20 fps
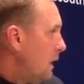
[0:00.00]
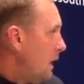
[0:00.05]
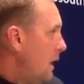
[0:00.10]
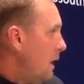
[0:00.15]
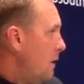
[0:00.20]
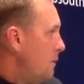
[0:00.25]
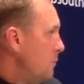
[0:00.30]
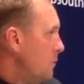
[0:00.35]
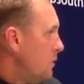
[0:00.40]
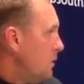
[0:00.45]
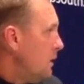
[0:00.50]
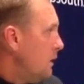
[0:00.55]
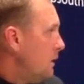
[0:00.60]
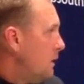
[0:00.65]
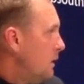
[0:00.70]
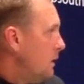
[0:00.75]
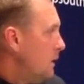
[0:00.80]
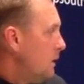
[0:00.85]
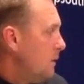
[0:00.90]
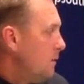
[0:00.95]
times
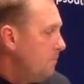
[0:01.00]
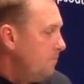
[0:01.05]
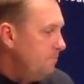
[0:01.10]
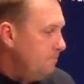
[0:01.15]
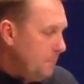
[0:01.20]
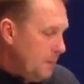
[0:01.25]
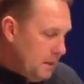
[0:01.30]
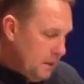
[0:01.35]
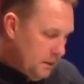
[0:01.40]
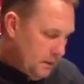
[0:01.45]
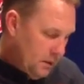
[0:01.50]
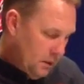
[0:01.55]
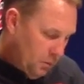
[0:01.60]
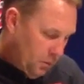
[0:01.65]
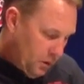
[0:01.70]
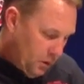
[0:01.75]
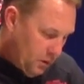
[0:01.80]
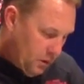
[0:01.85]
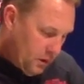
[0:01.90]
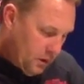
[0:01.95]
that
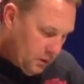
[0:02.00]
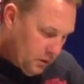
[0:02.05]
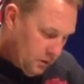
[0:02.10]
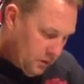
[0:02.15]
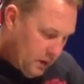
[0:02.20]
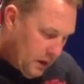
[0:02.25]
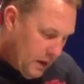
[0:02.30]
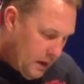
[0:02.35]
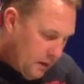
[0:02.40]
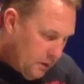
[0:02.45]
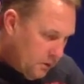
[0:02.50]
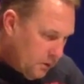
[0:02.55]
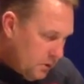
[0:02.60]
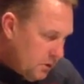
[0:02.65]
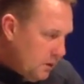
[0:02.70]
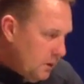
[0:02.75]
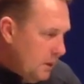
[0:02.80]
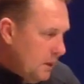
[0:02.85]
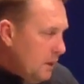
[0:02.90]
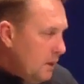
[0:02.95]
were critical downs.